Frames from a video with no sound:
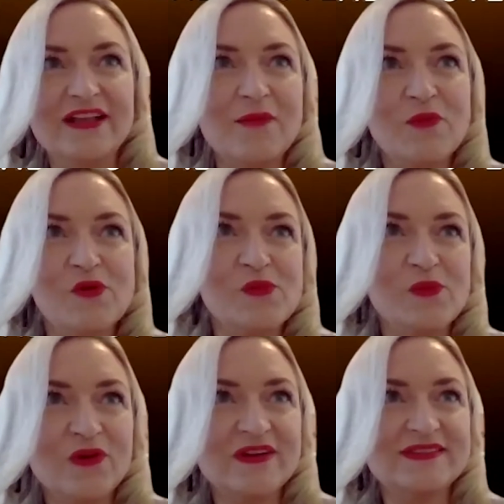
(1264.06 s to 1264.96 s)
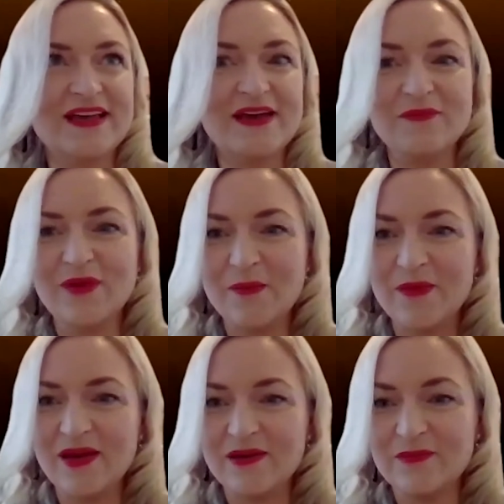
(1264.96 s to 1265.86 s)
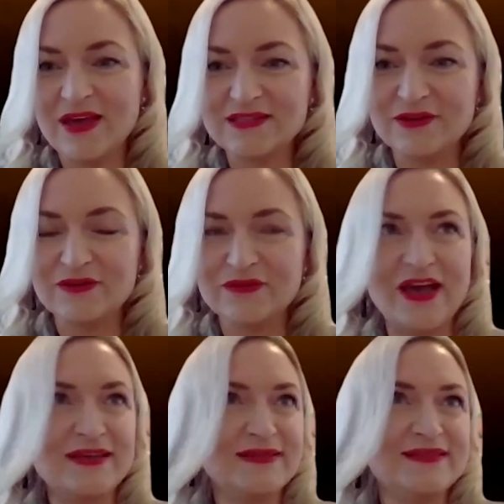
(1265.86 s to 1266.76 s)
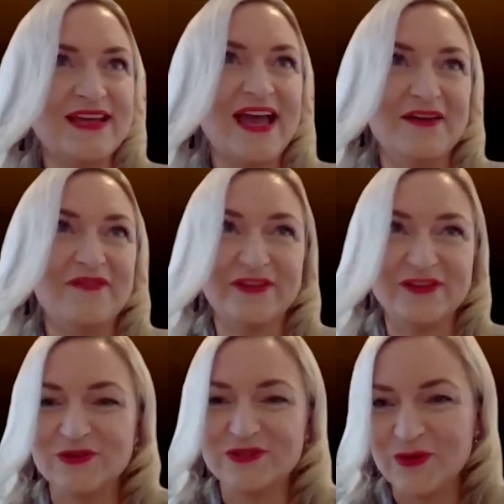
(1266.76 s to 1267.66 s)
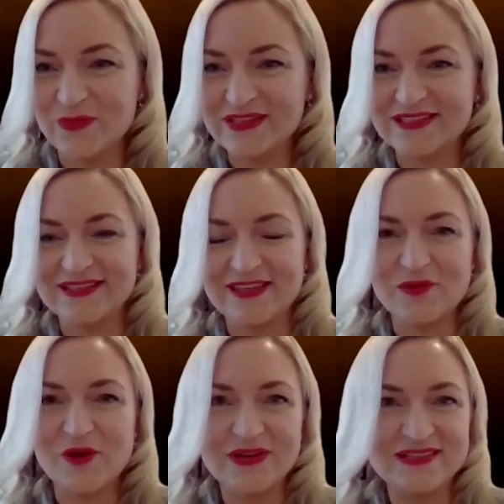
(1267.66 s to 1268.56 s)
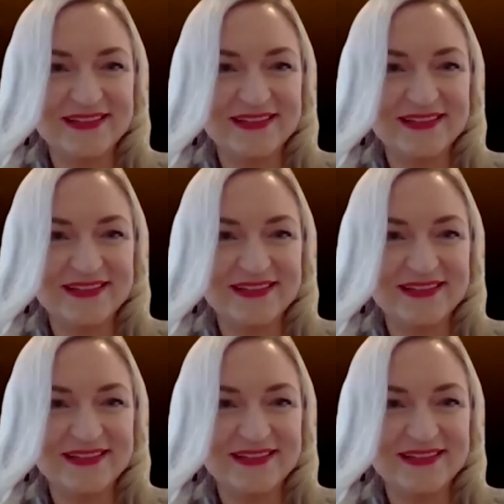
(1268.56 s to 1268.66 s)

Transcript: out more and more is a massive asset to have to a business at the moment.